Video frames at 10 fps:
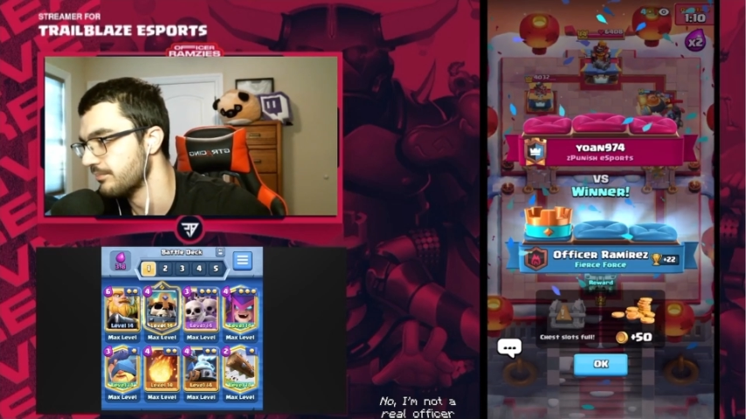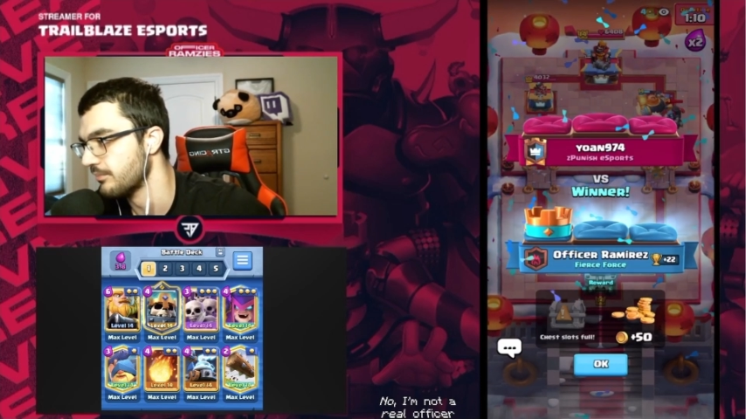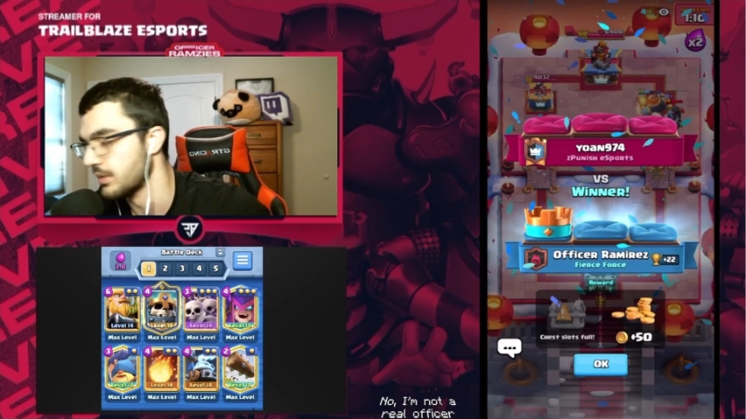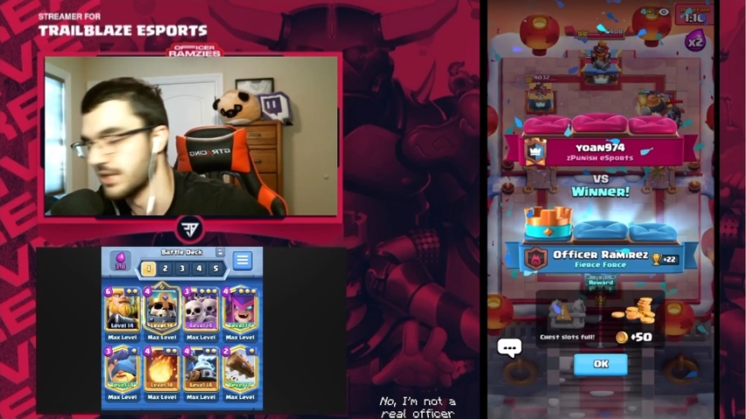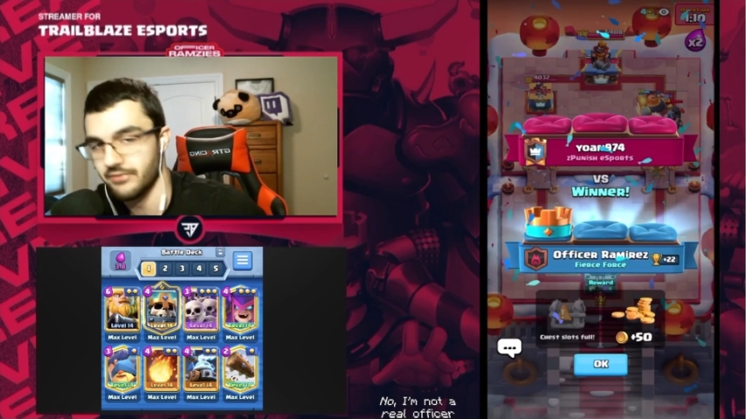
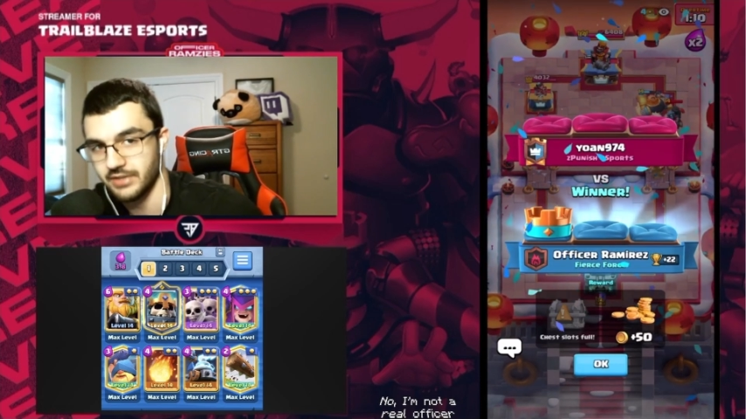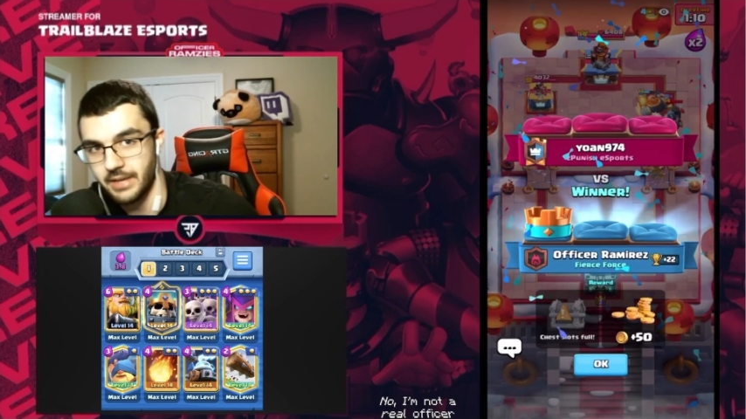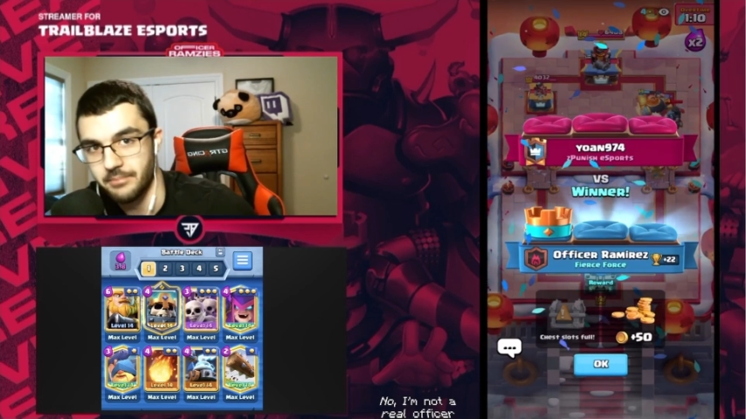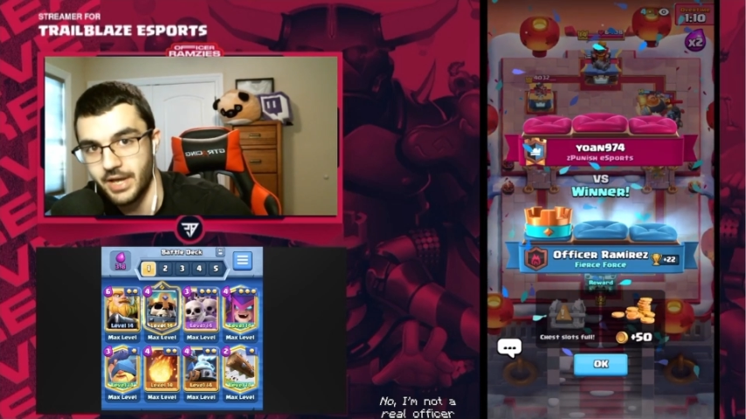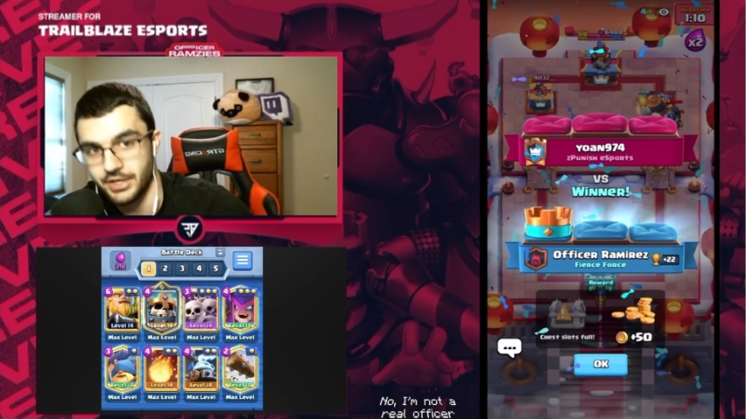we definitely
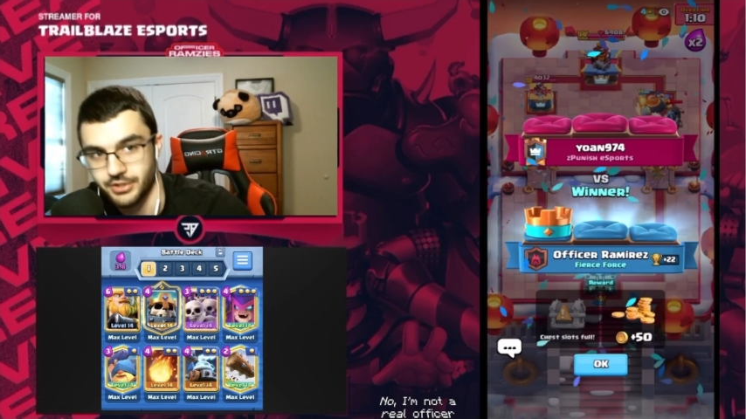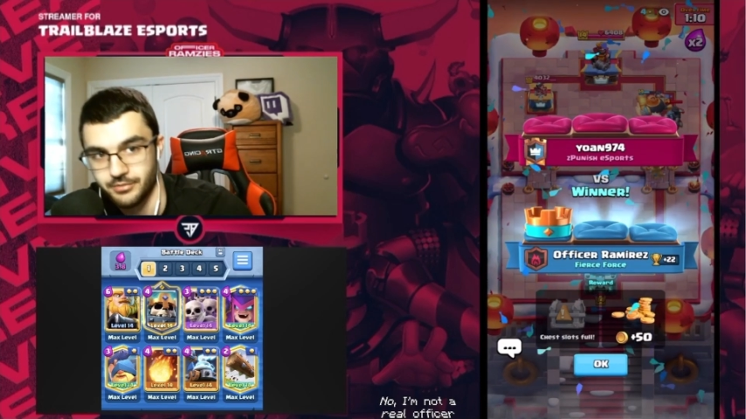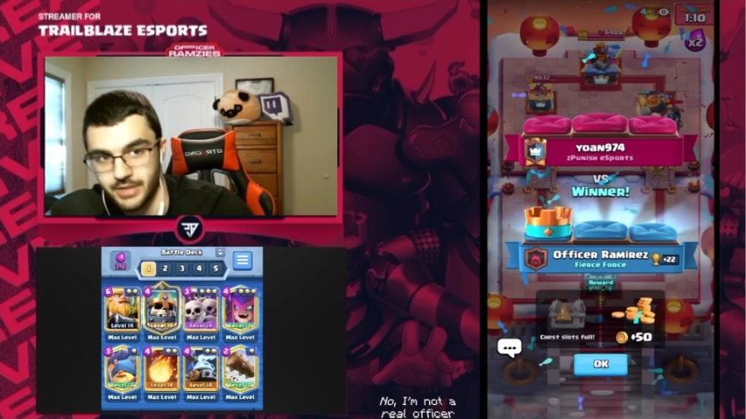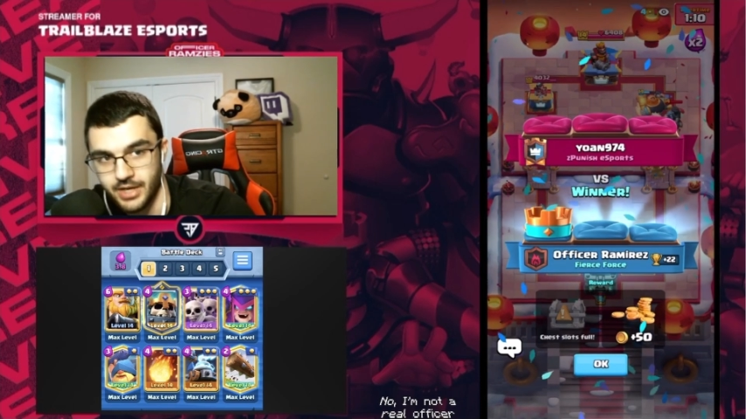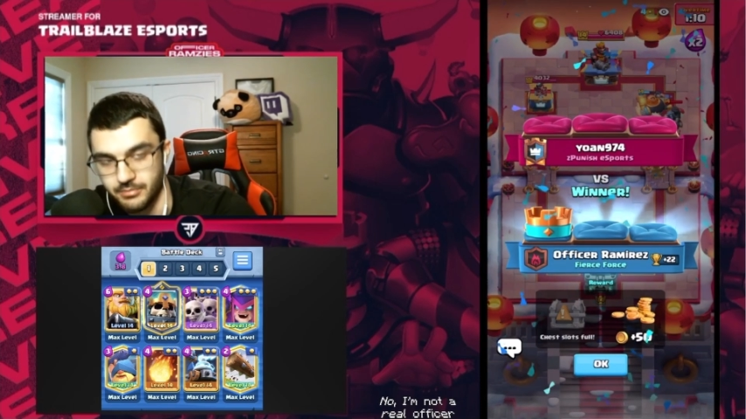had matchup
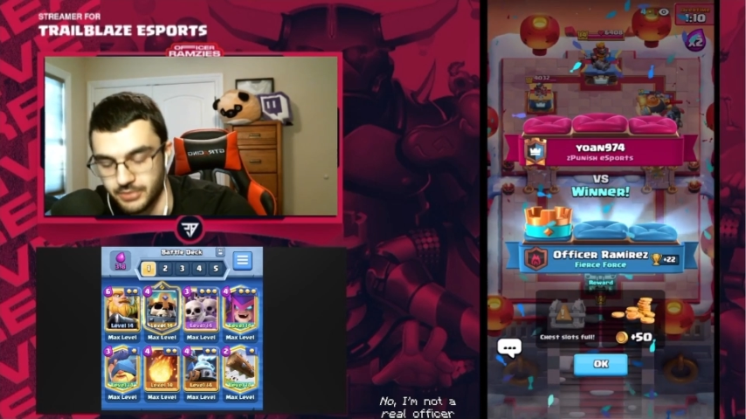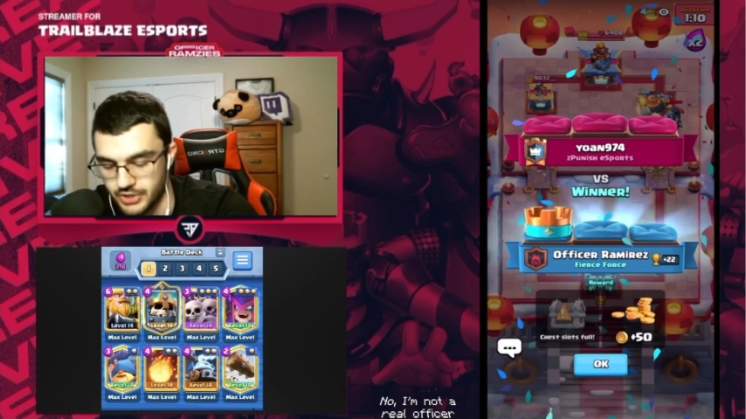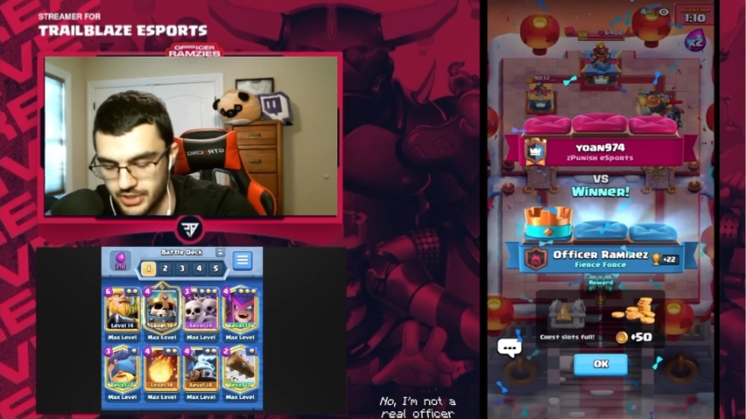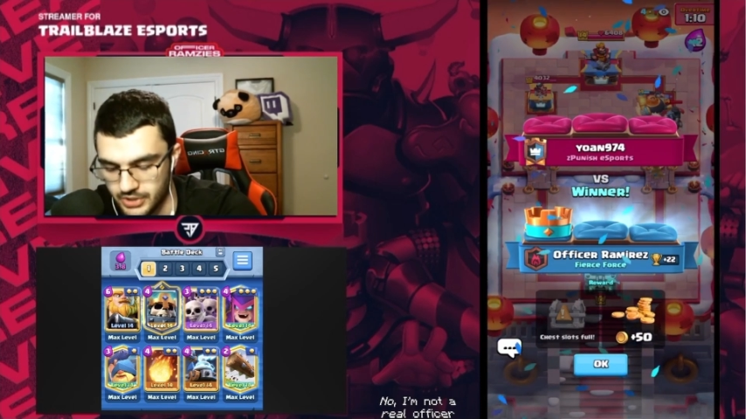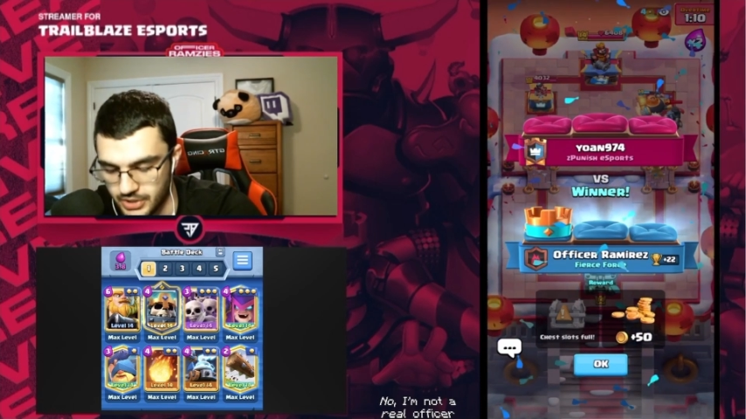there. But
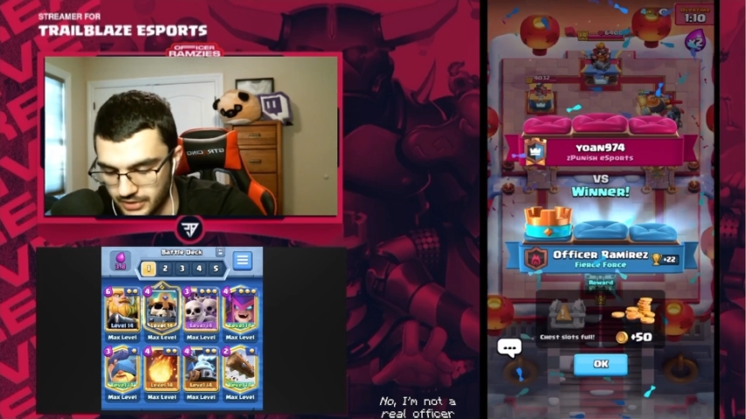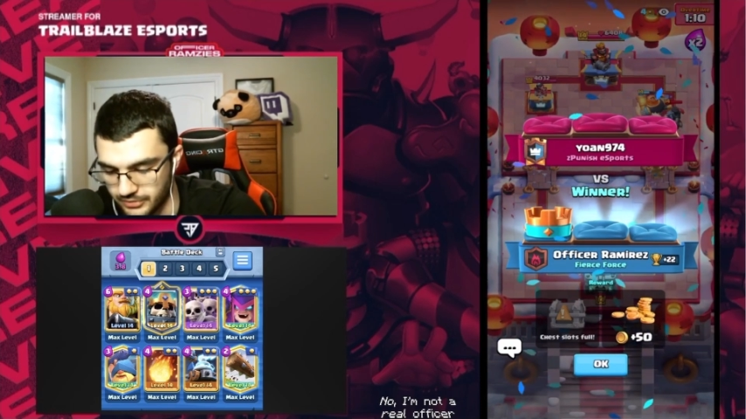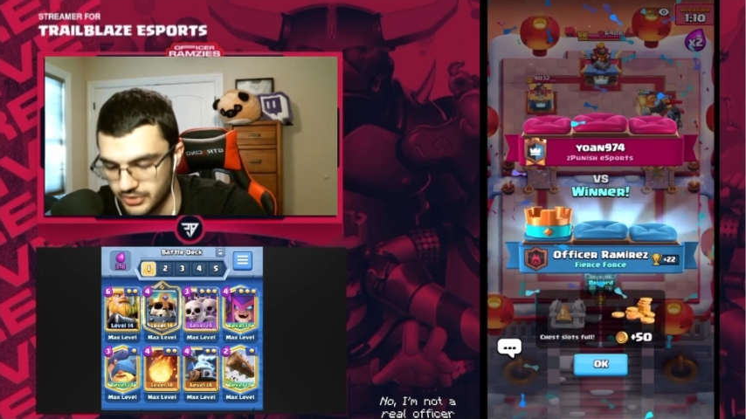GG's.